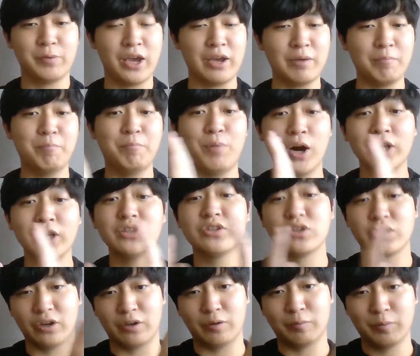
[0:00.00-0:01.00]
a bunch
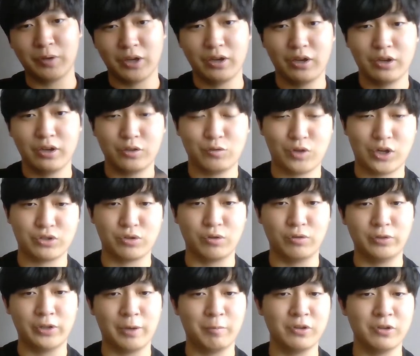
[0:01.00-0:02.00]
of threshold
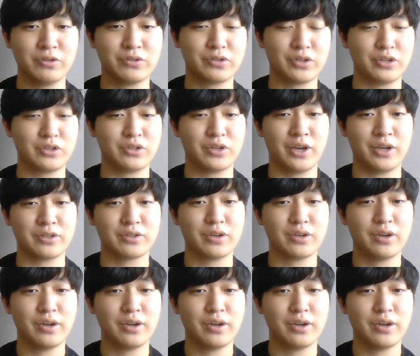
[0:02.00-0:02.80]
levels, such as